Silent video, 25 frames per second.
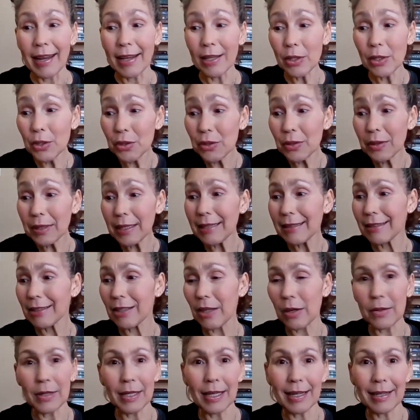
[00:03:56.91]
I usually
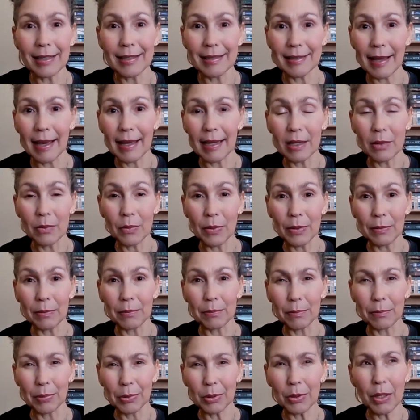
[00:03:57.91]
don't get excited when
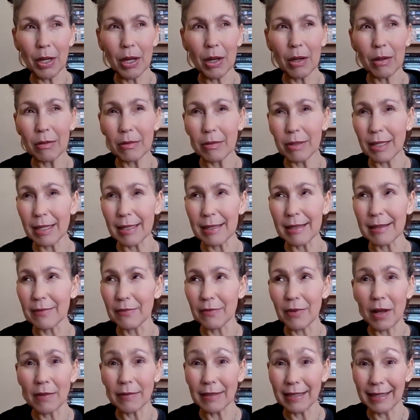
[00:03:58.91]
Pluto is
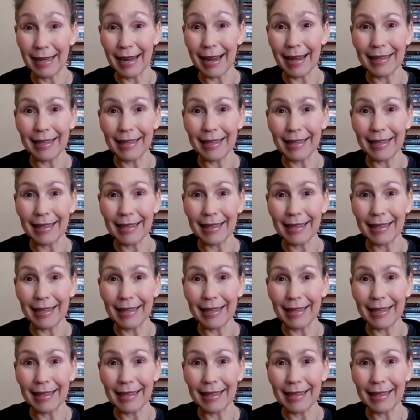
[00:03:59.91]
involved in